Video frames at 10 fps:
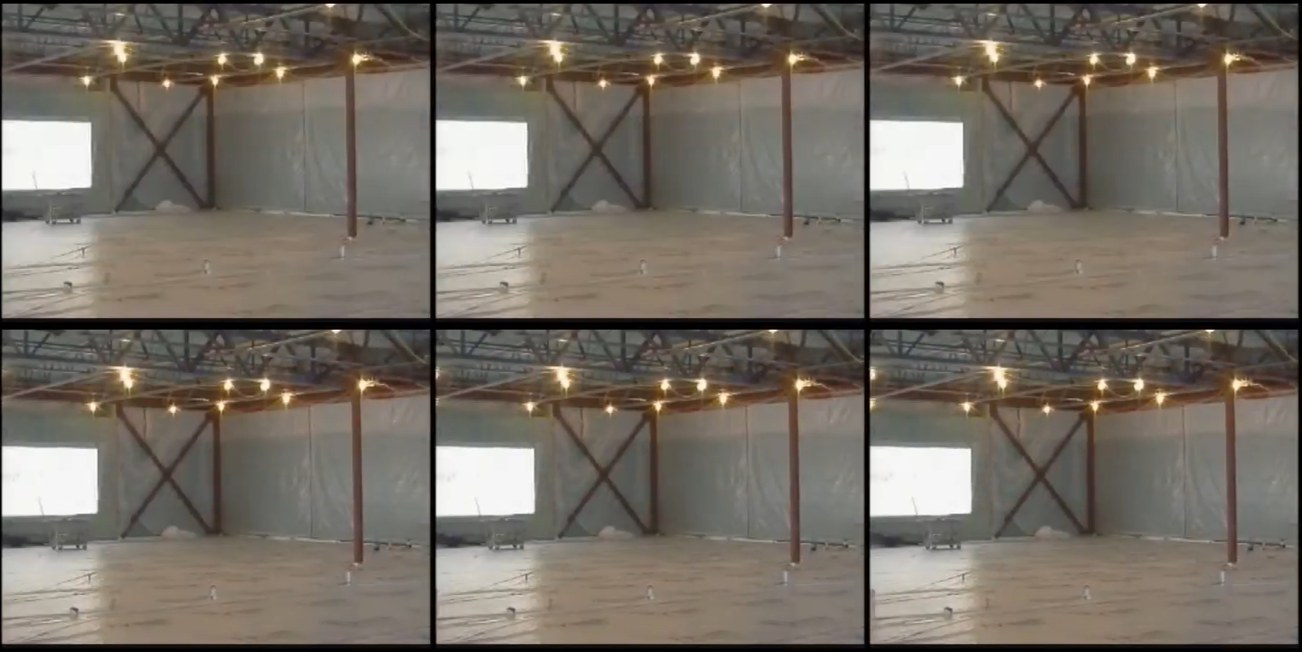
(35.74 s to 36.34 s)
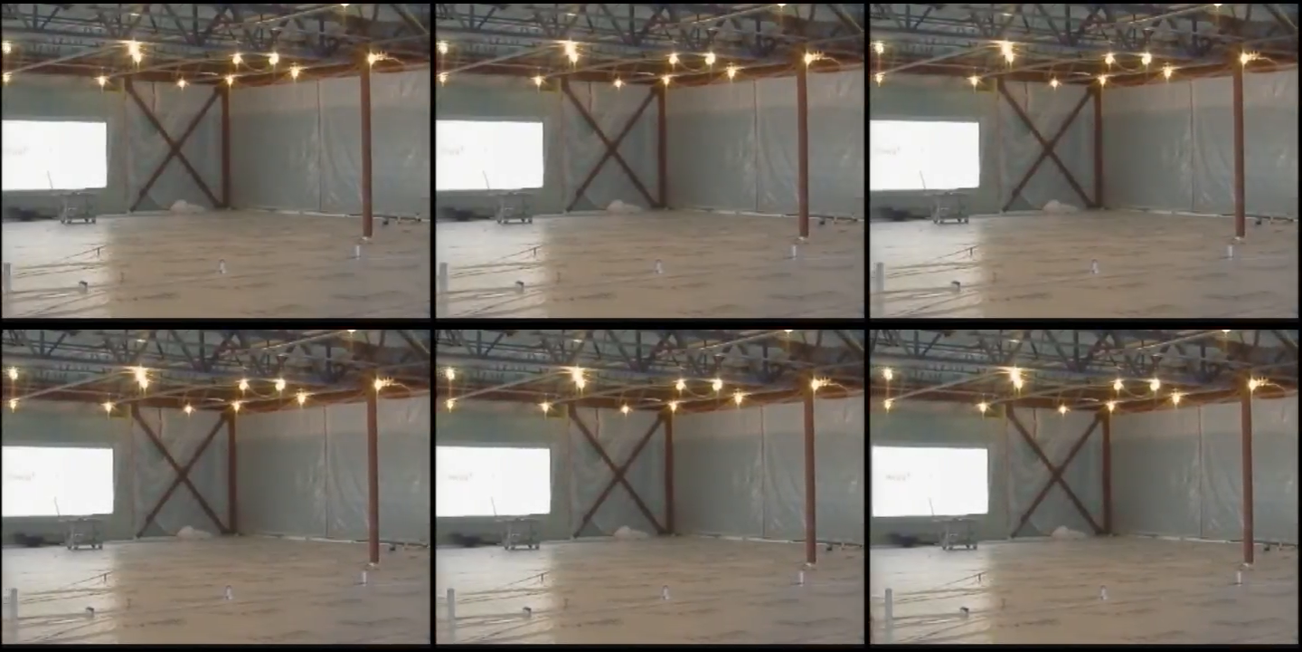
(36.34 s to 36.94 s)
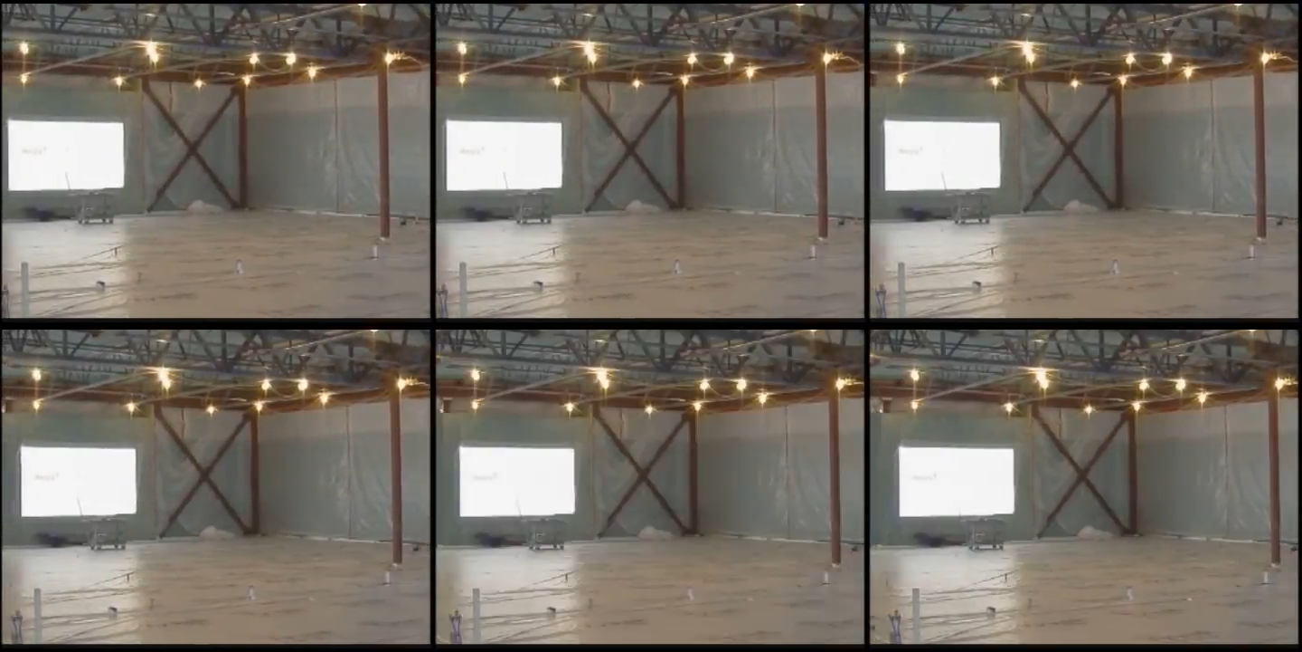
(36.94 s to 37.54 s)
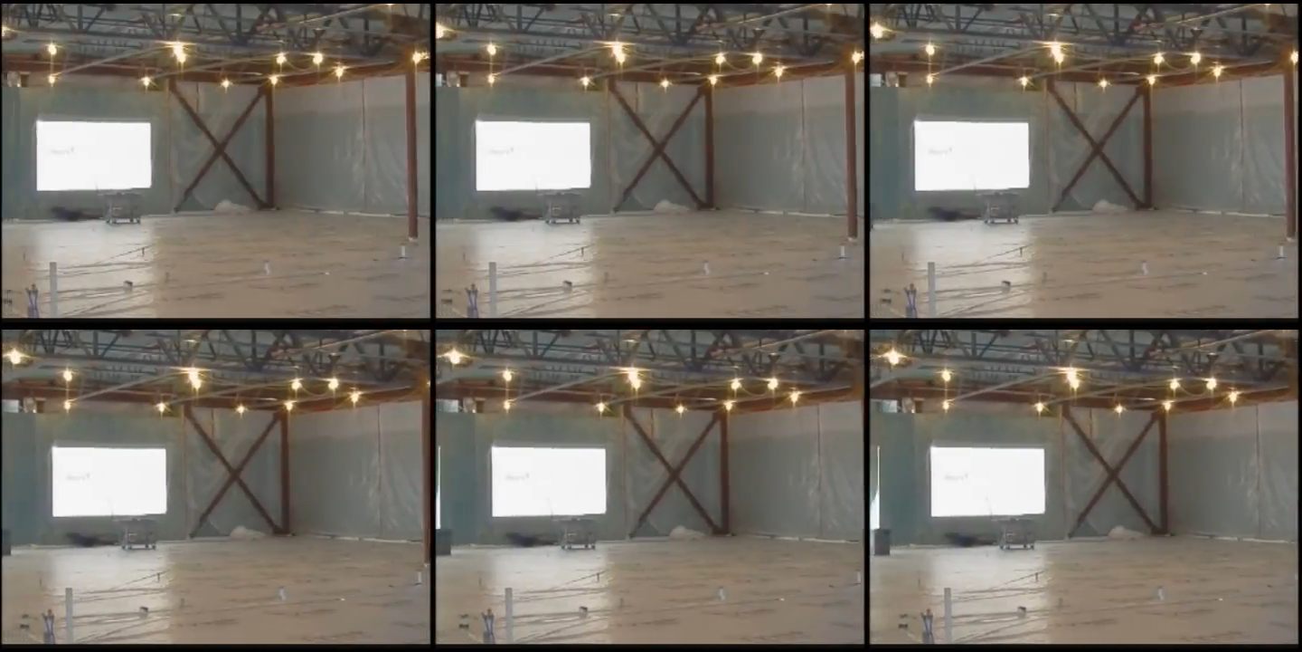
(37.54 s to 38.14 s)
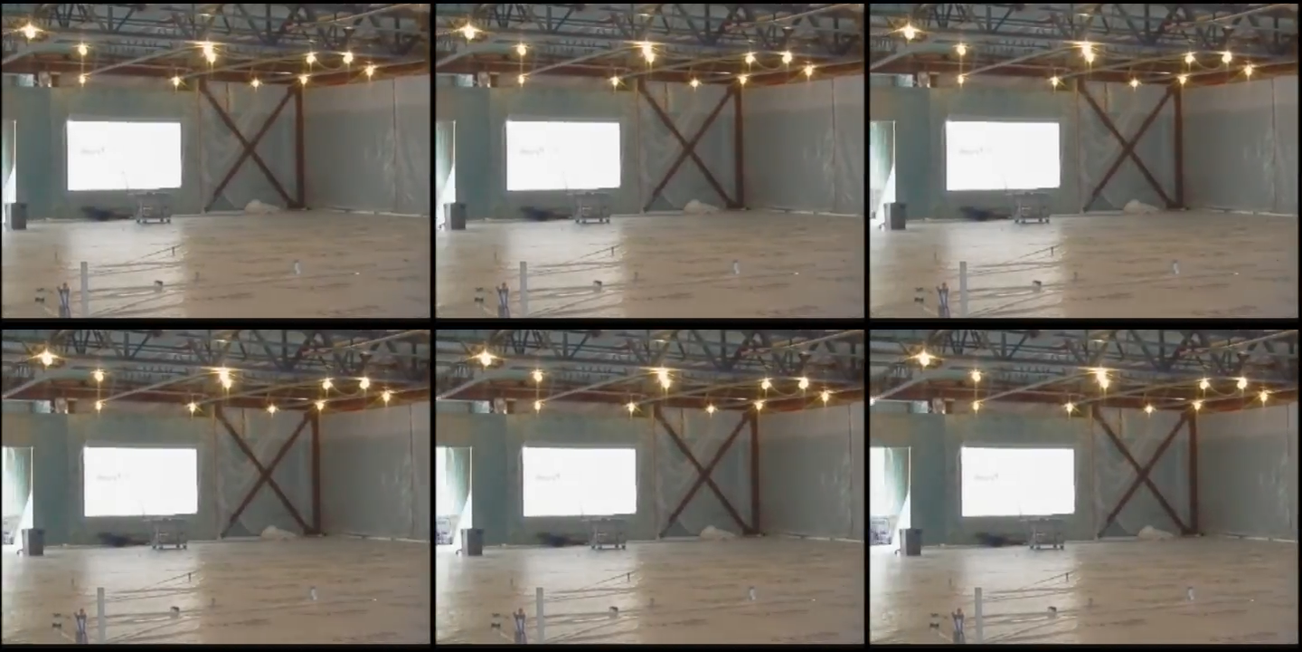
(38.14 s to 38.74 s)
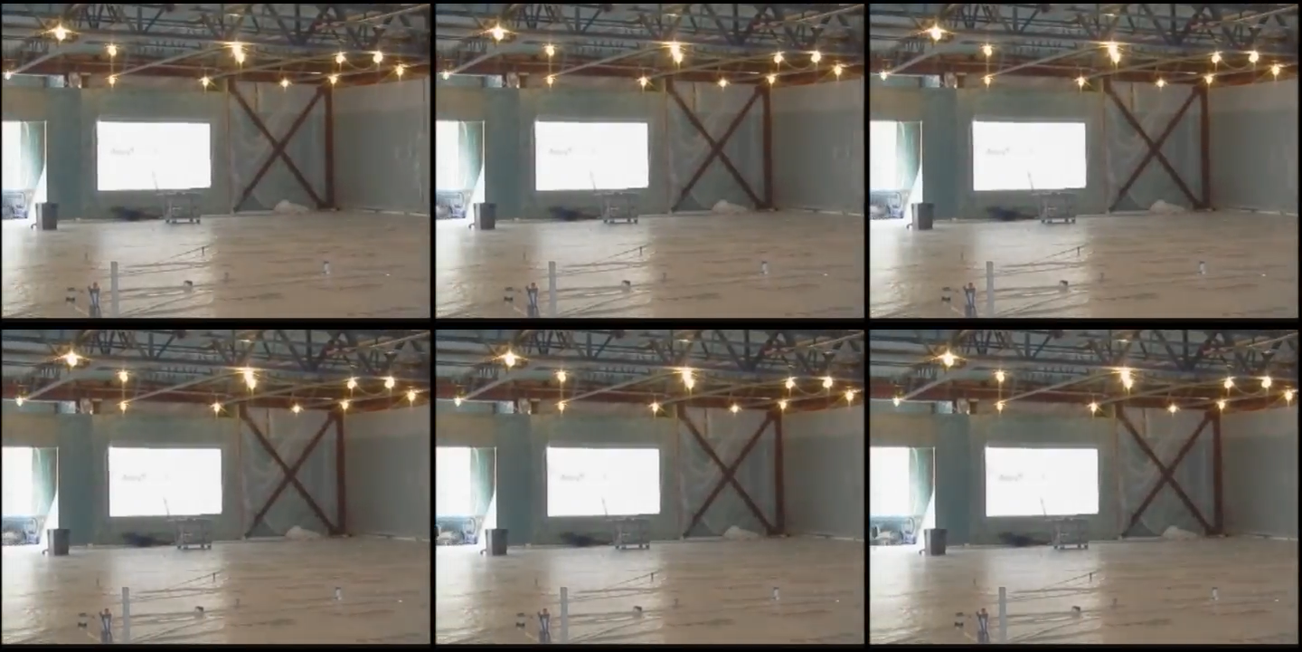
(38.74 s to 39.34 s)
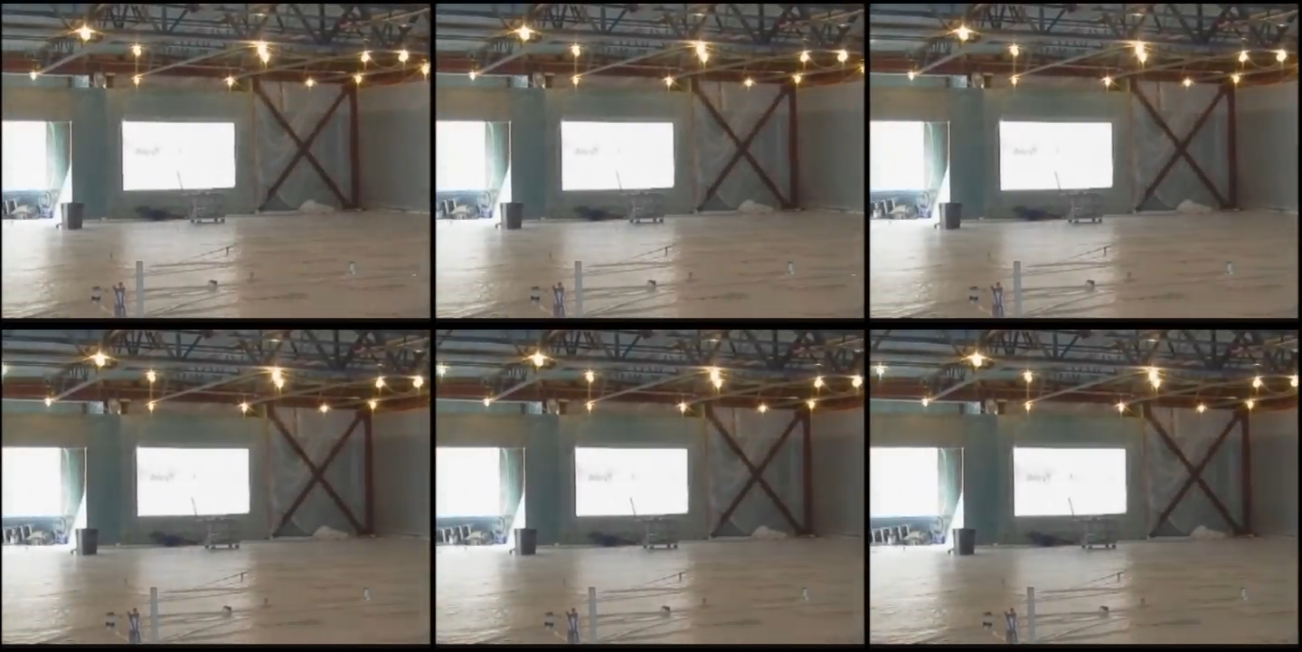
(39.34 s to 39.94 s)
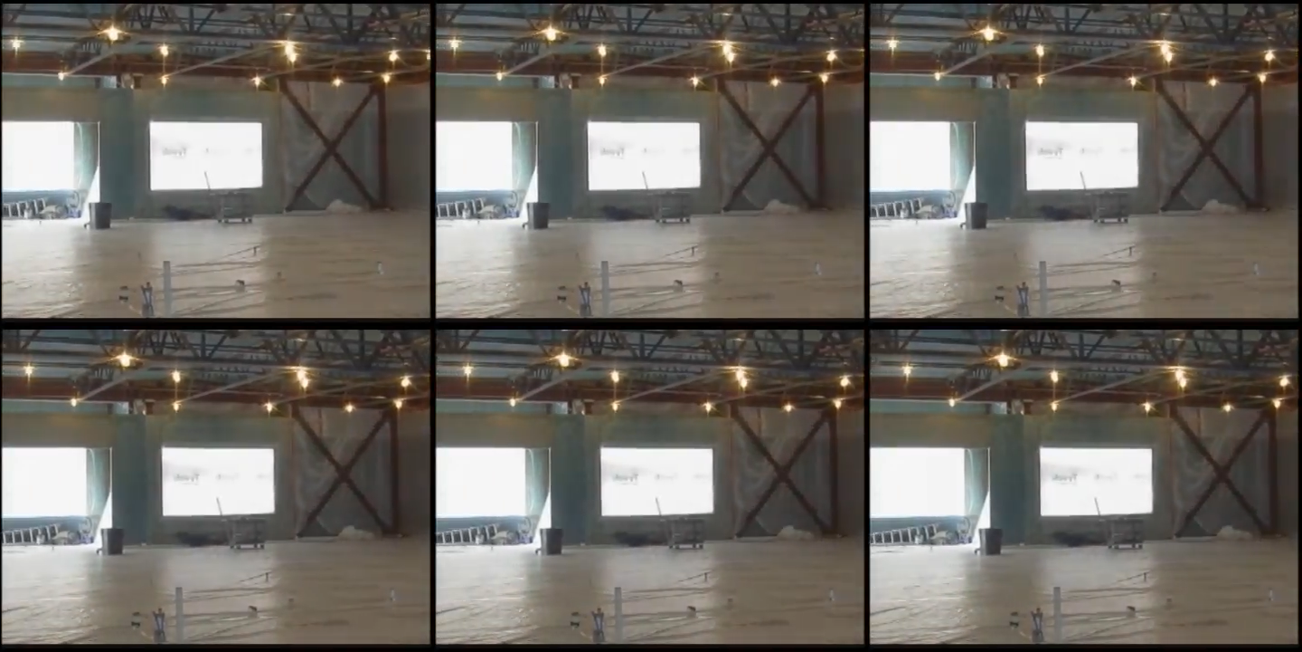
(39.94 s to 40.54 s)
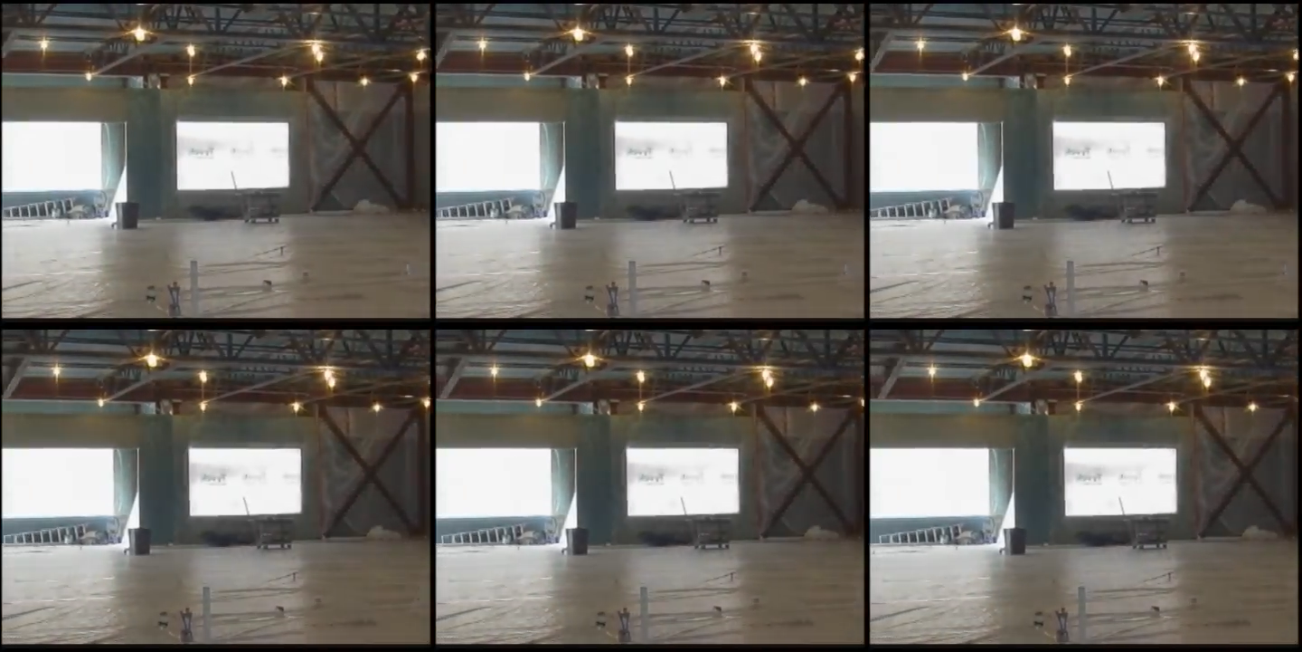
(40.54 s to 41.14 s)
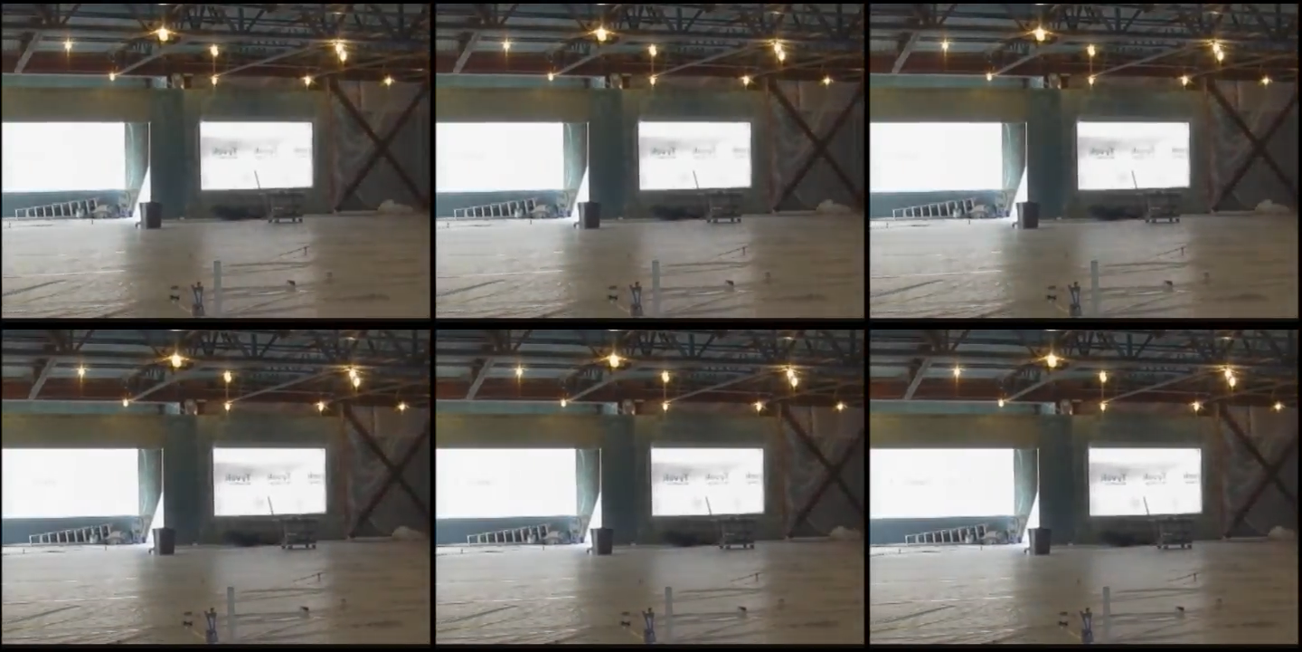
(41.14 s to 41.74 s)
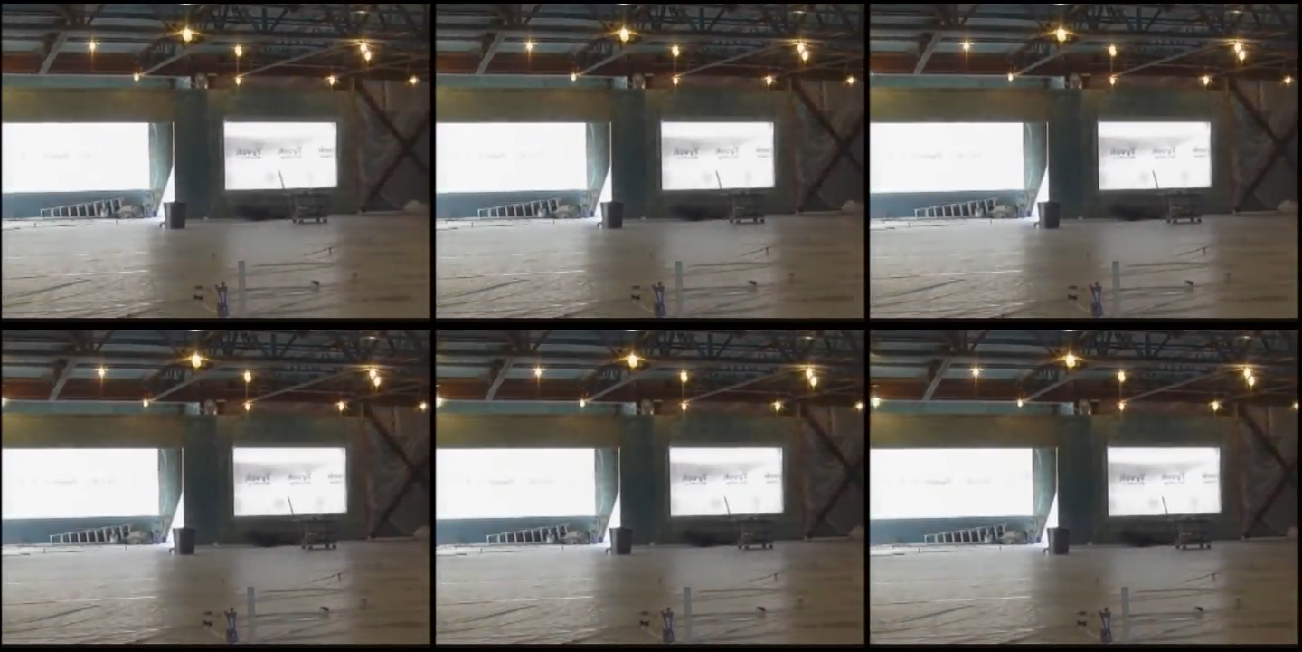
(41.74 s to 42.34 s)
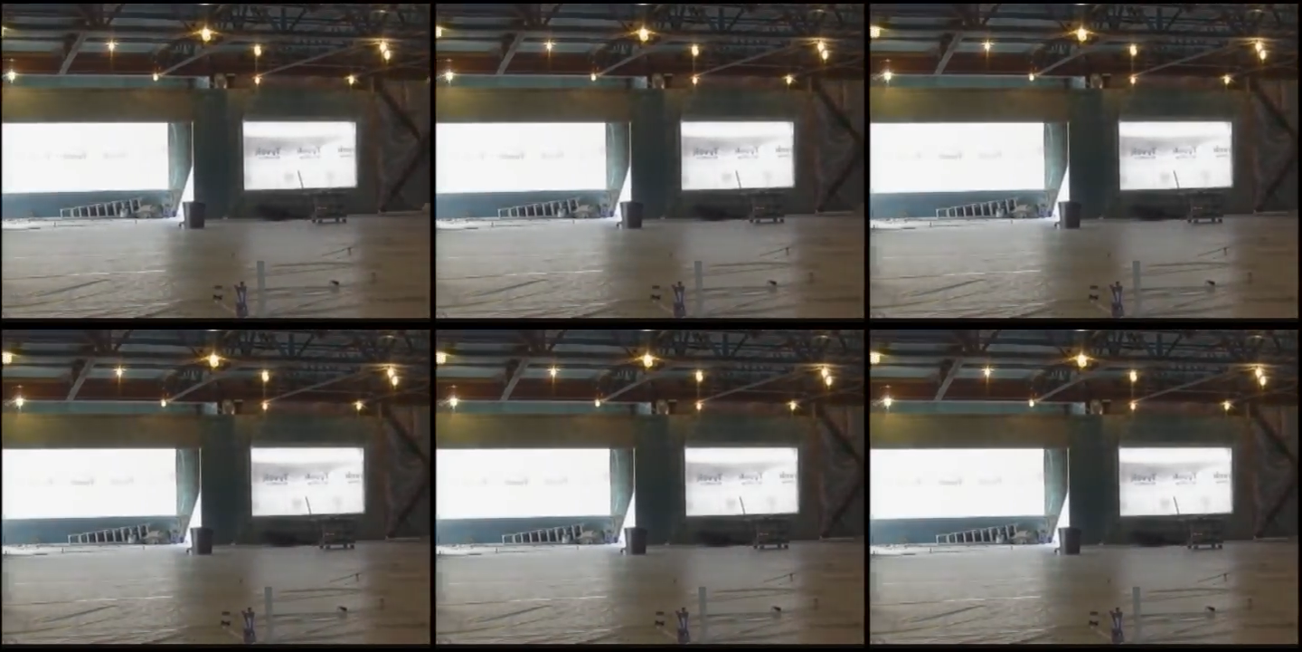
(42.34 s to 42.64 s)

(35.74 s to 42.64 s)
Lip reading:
No face is visible, so there are no lips to read.